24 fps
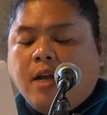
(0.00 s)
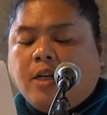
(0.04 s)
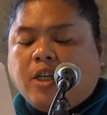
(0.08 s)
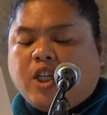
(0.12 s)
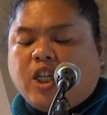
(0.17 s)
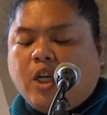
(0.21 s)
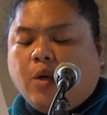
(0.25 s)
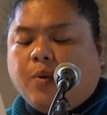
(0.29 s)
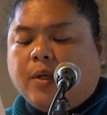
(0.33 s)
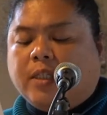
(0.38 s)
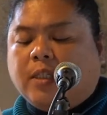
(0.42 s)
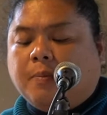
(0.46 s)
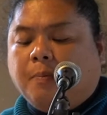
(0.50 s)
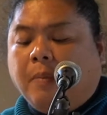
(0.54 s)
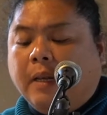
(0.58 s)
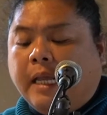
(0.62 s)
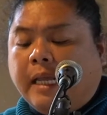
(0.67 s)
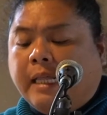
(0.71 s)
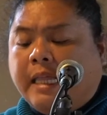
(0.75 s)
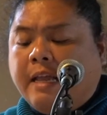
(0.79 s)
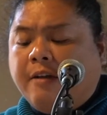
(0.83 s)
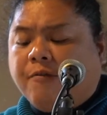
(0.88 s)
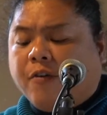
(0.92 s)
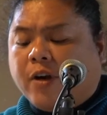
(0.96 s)
She was
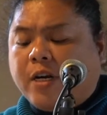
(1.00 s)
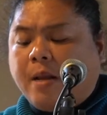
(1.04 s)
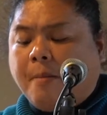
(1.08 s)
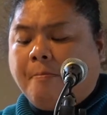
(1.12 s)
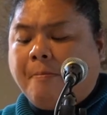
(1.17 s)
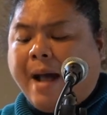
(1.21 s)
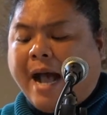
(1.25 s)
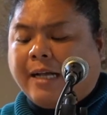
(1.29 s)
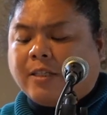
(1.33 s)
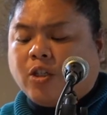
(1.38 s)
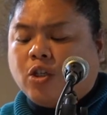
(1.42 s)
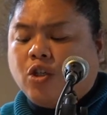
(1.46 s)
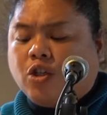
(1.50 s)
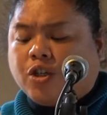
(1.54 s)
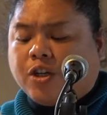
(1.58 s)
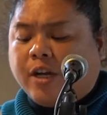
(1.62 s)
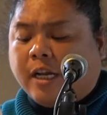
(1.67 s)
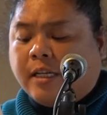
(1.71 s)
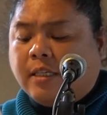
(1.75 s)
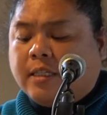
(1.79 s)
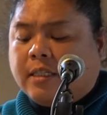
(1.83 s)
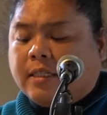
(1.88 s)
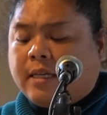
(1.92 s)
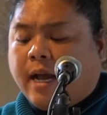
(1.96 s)
pleading for the passenger
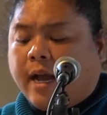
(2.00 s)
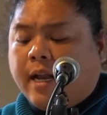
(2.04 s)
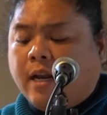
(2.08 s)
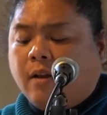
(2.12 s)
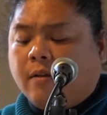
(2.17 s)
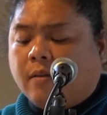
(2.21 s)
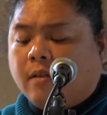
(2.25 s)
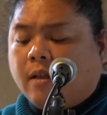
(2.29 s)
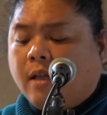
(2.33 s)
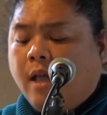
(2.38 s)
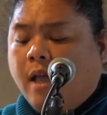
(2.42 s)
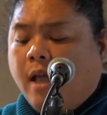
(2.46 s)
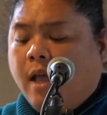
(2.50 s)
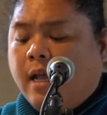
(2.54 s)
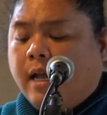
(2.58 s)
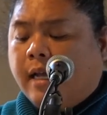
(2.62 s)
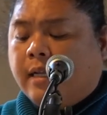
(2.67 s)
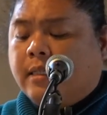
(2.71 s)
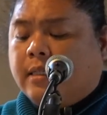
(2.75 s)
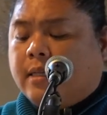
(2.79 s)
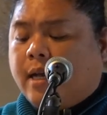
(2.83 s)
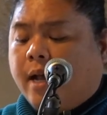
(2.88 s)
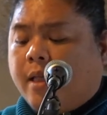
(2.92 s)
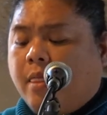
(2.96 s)
inside
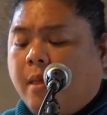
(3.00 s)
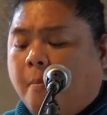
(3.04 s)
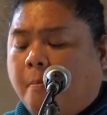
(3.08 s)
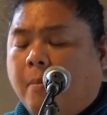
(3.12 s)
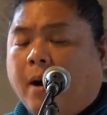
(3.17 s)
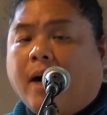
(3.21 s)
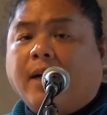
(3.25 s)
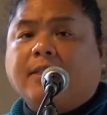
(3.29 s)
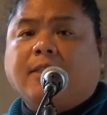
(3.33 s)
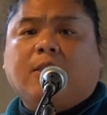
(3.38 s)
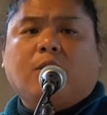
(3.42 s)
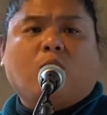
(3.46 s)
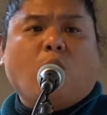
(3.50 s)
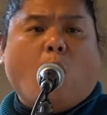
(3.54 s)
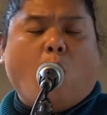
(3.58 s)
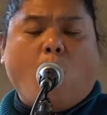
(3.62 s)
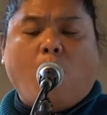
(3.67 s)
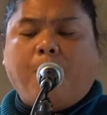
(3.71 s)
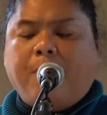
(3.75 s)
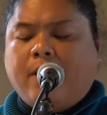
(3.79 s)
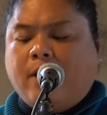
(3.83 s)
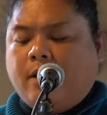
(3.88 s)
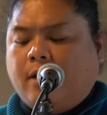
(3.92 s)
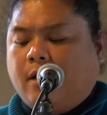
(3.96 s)
the bus to
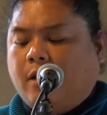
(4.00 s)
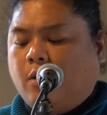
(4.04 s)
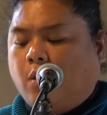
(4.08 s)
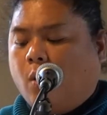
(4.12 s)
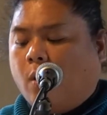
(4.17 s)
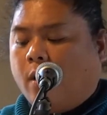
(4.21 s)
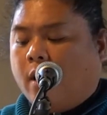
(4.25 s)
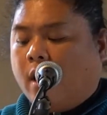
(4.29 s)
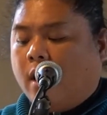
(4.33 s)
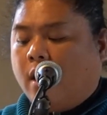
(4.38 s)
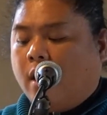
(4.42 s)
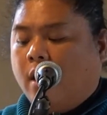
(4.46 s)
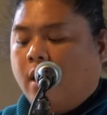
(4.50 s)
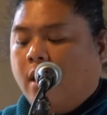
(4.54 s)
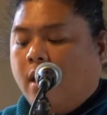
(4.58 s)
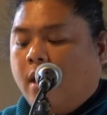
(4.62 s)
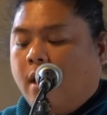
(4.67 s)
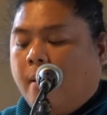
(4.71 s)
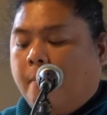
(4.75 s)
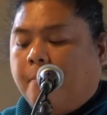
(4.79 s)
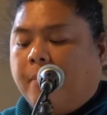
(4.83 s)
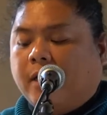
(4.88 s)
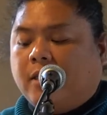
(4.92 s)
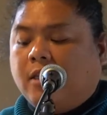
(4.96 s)
open the door,
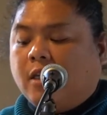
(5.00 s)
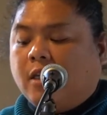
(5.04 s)
but